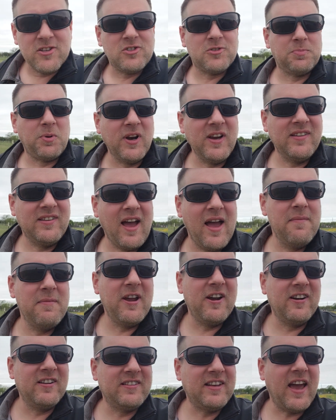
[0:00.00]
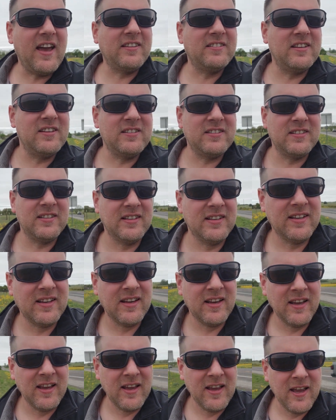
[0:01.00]
Springtime here in Texas,
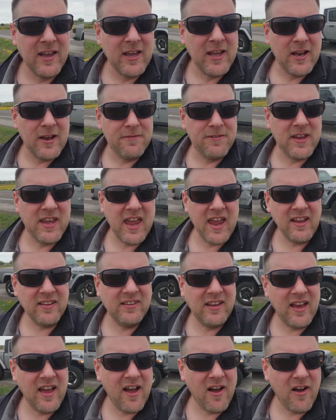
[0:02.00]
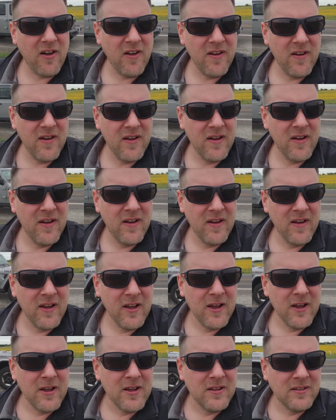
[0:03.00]
if you can't tell,
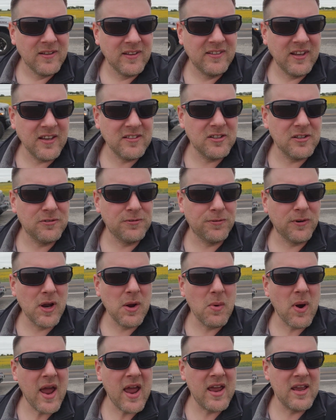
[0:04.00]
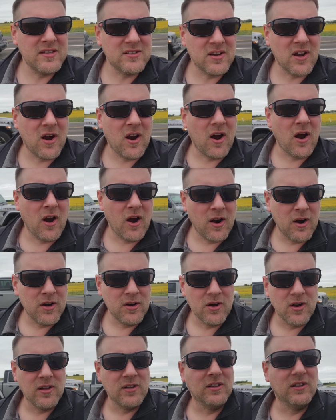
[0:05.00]
the Texas freeways
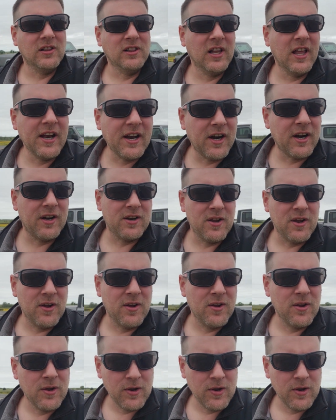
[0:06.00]
are littered